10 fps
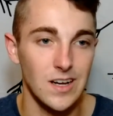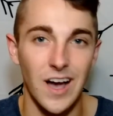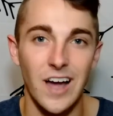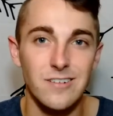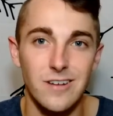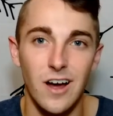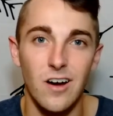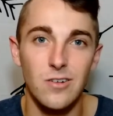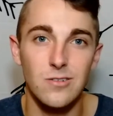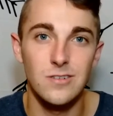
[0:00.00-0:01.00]
I don't
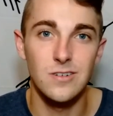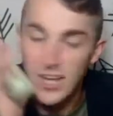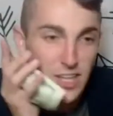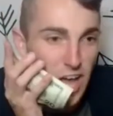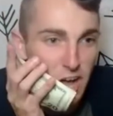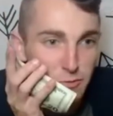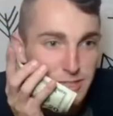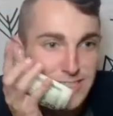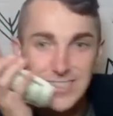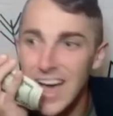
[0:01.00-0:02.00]
know. Hello,
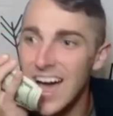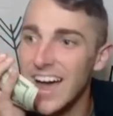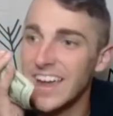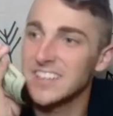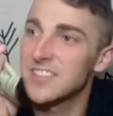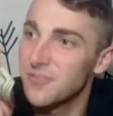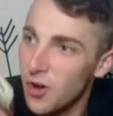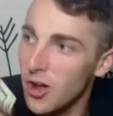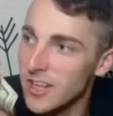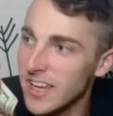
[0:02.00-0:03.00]
the sky is
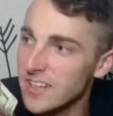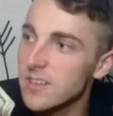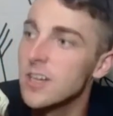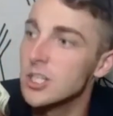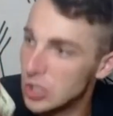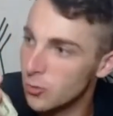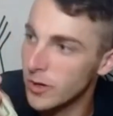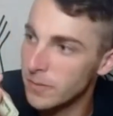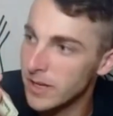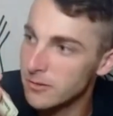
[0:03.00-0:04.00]
falling. Should
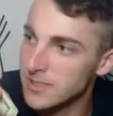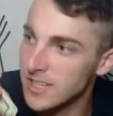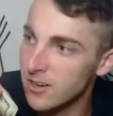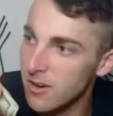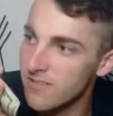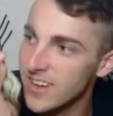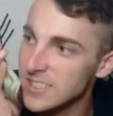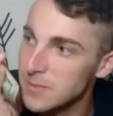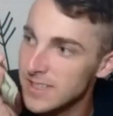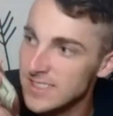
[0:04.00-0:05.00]
we be using our
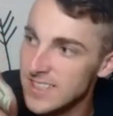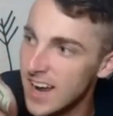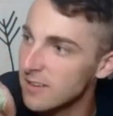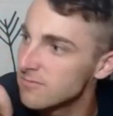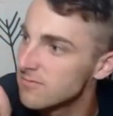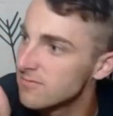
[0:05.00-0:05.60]
investments now?